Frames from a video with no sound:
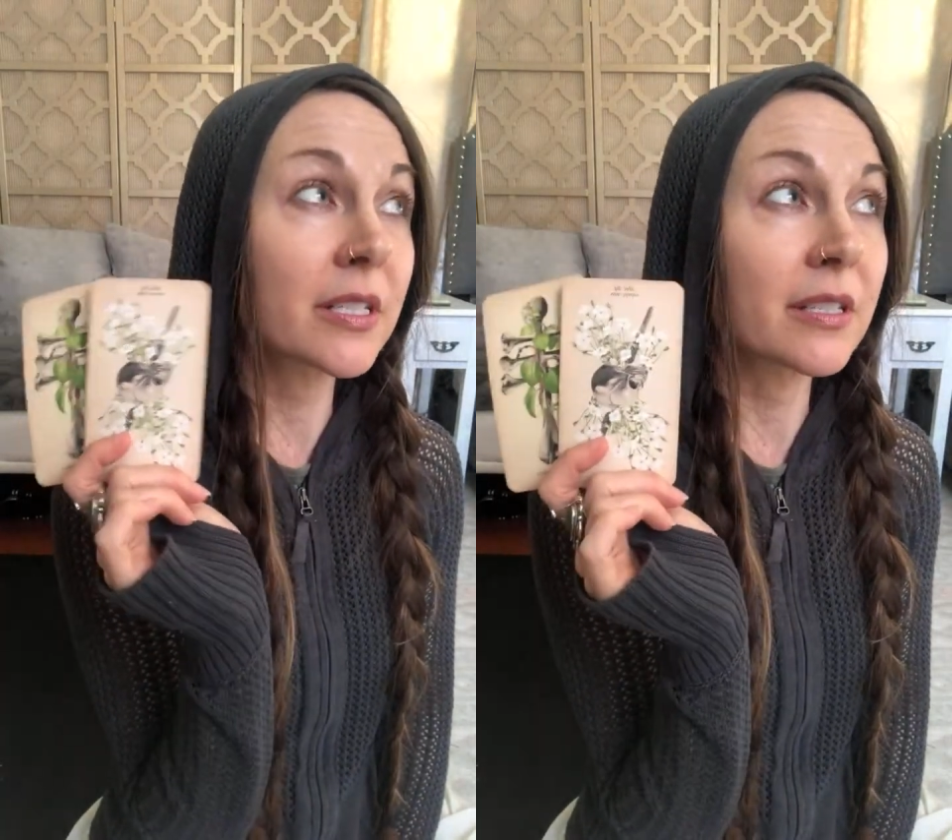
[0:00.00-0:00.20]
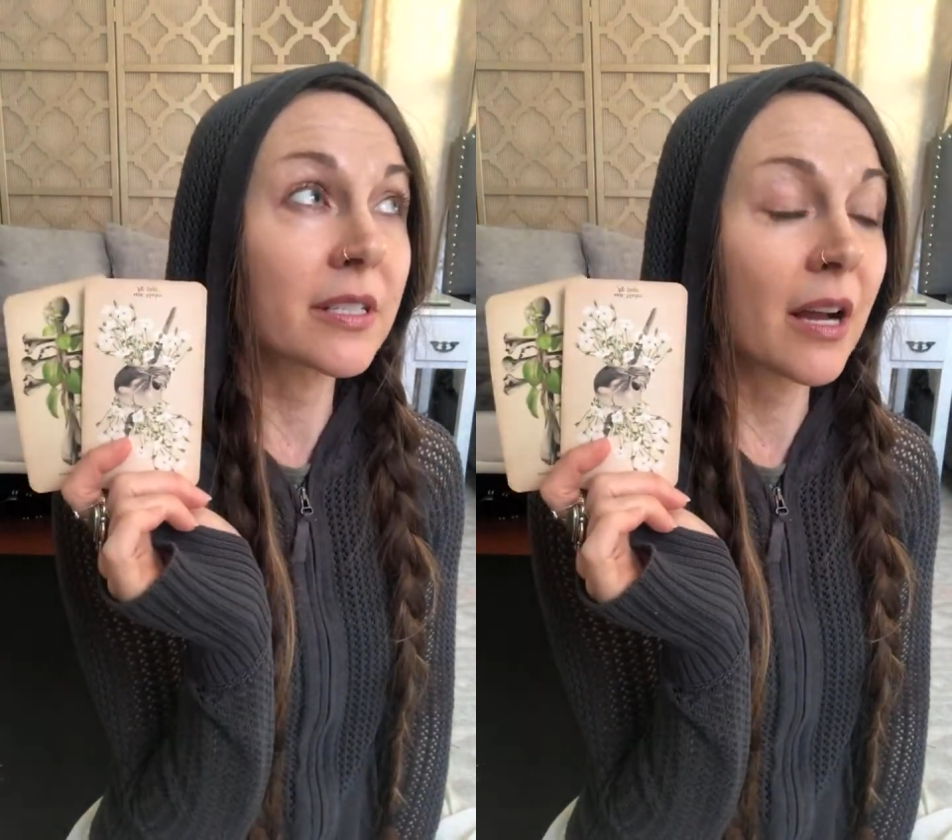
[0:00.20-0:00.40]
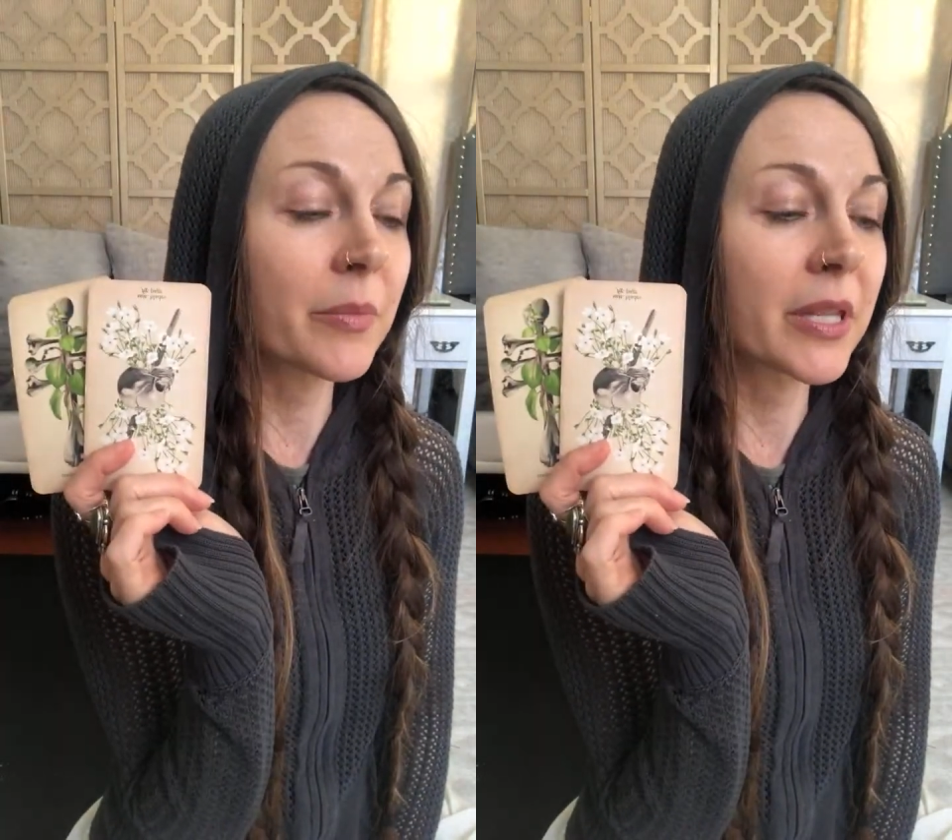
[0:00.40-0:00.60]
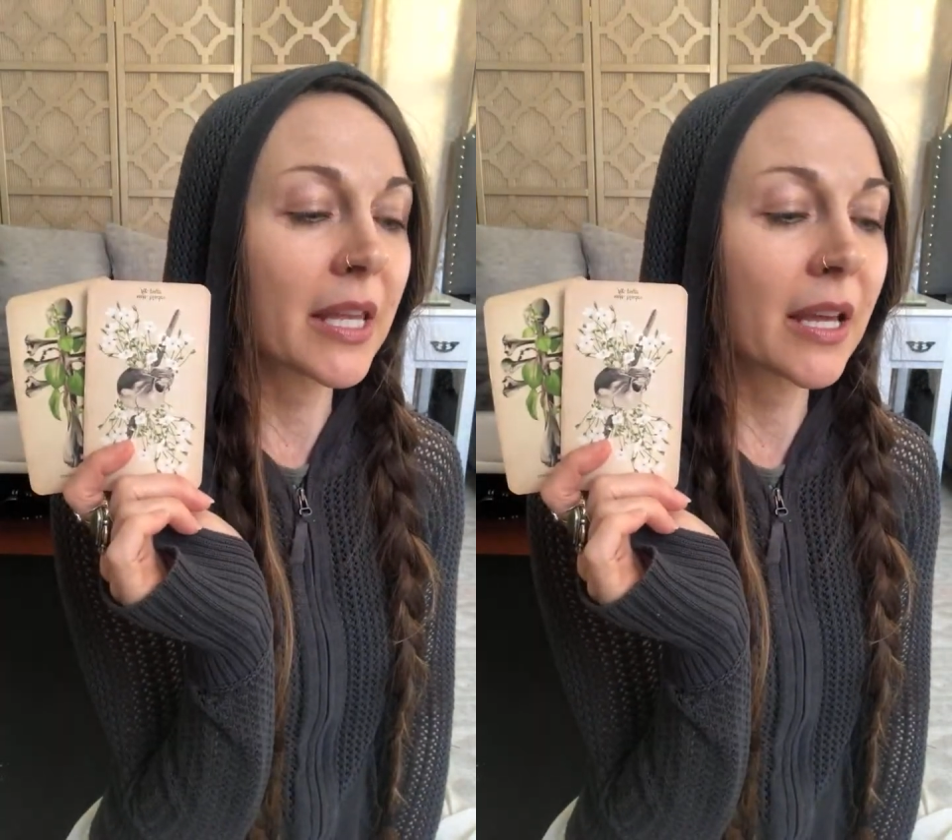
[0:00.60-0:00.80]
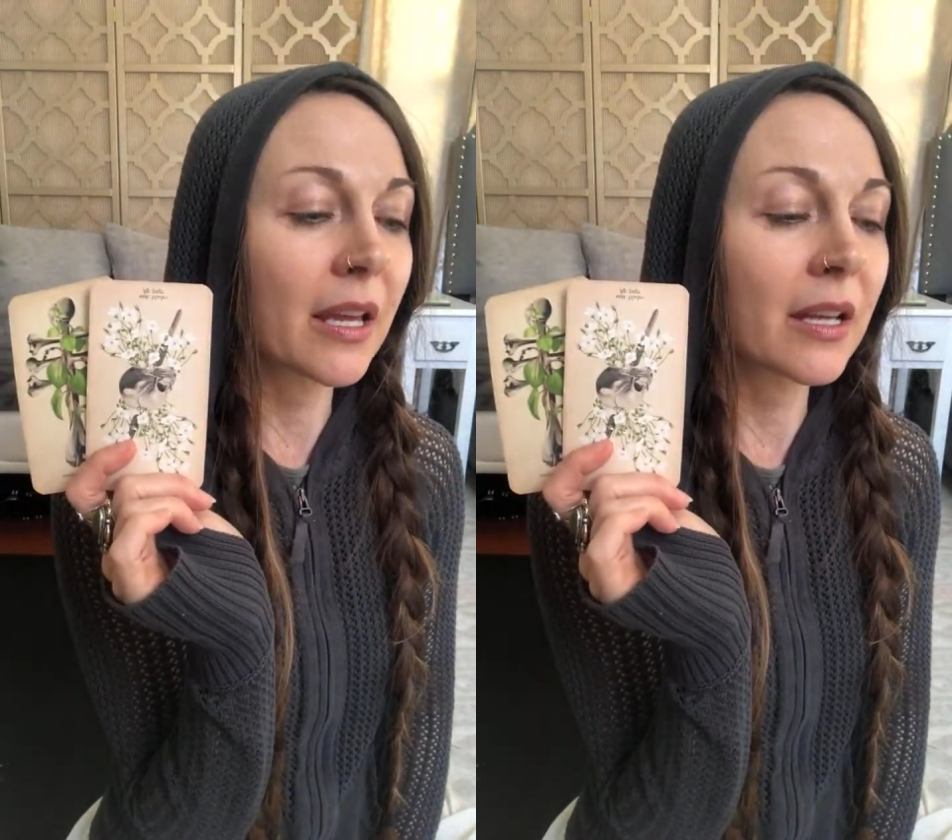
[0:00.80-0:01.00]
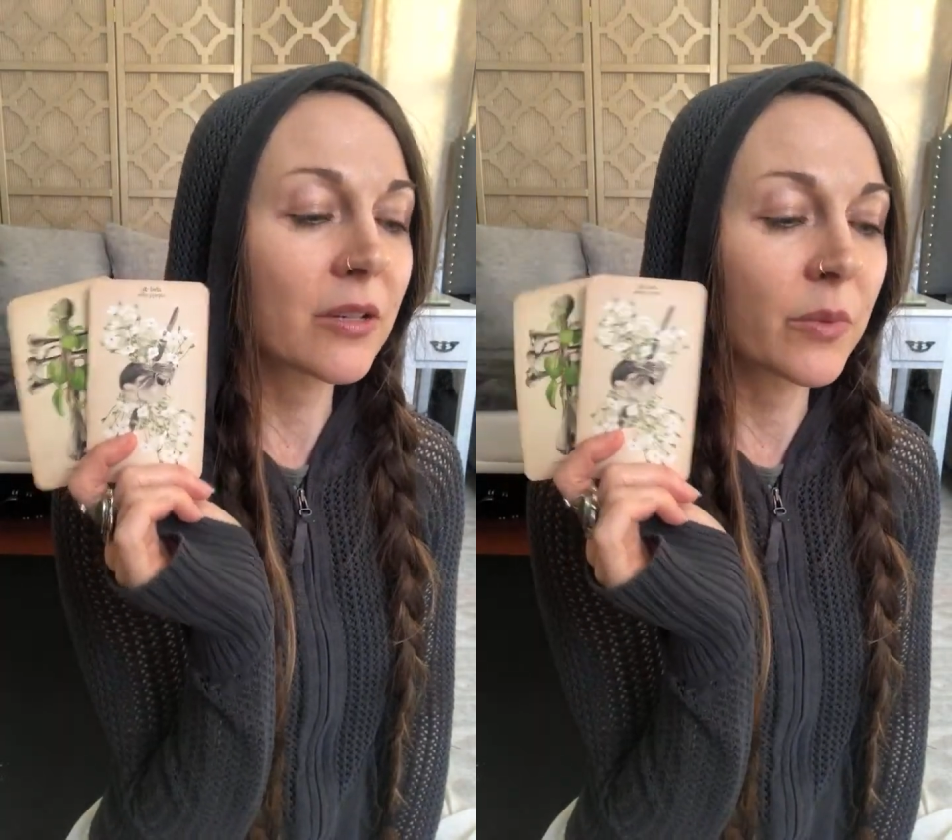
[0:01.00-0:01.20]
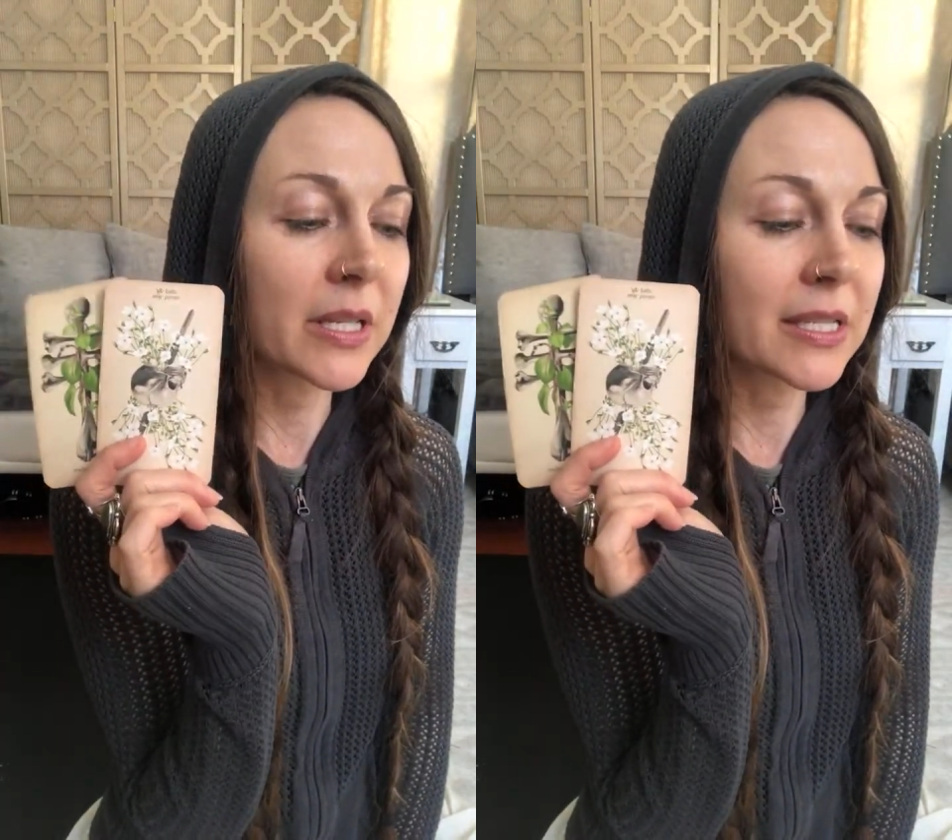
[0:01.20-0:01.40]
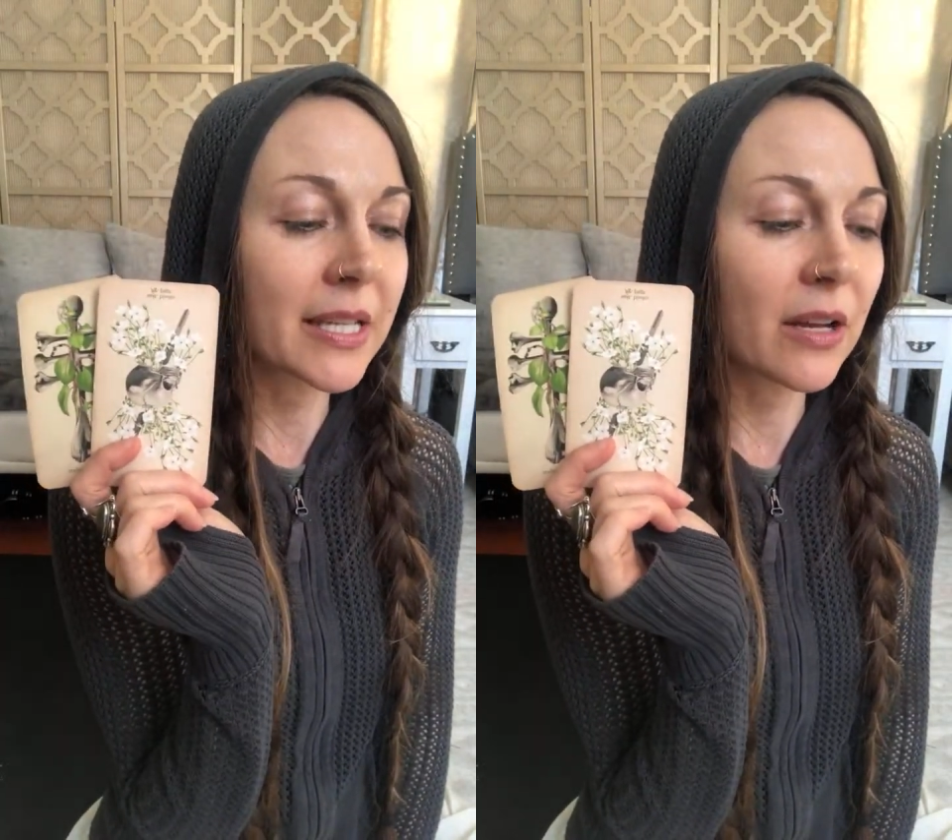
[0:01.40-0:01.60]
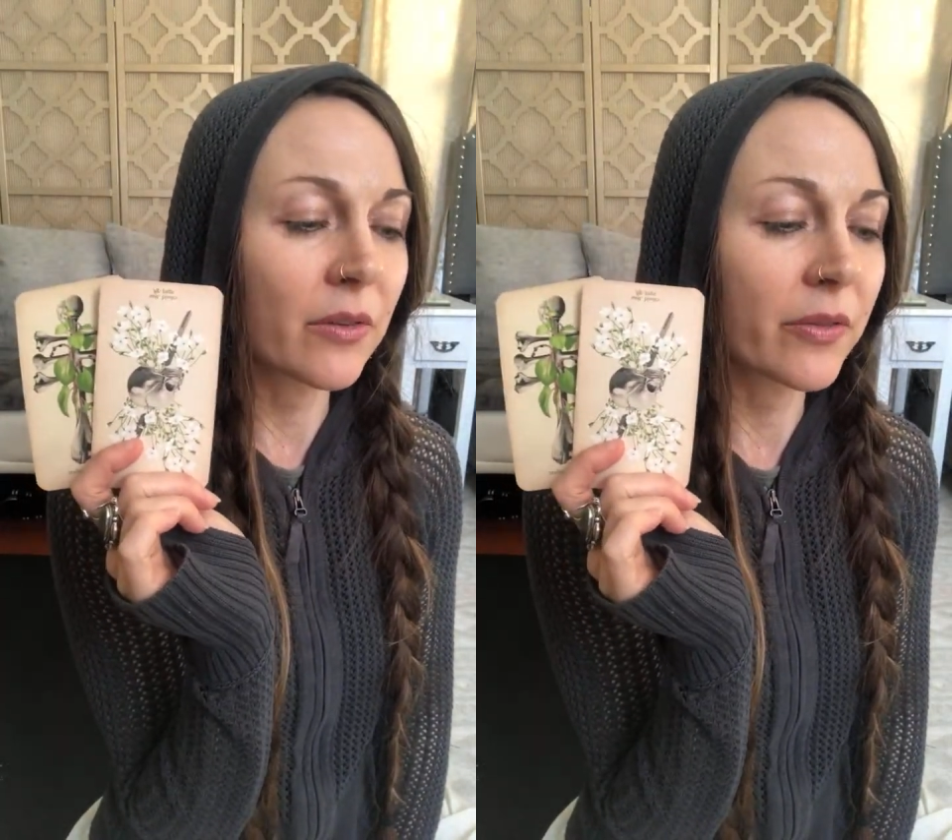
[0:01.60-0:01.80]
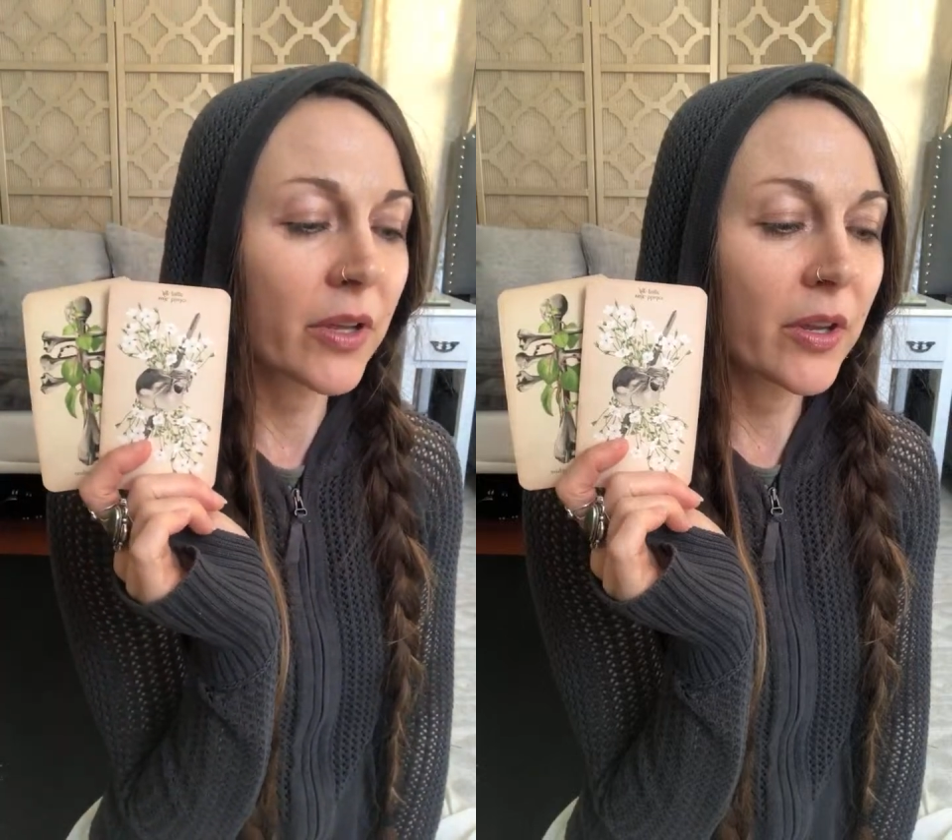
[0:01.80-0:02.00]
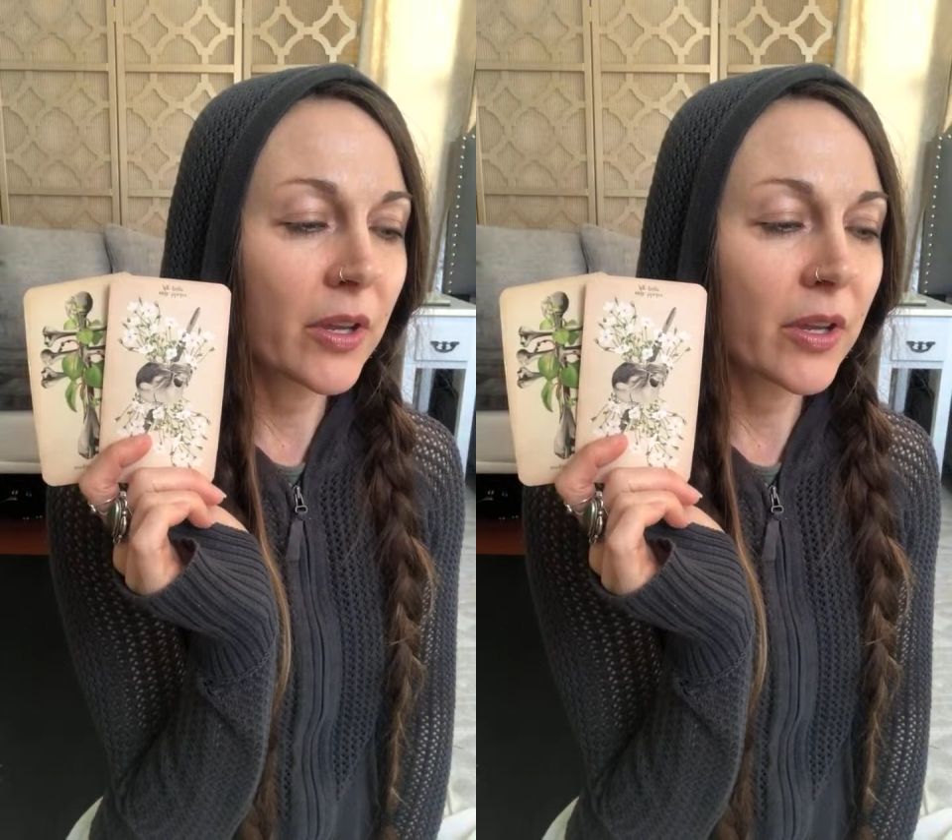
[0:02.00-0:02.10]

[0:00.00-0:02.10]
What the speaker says: to stop and think to oneself,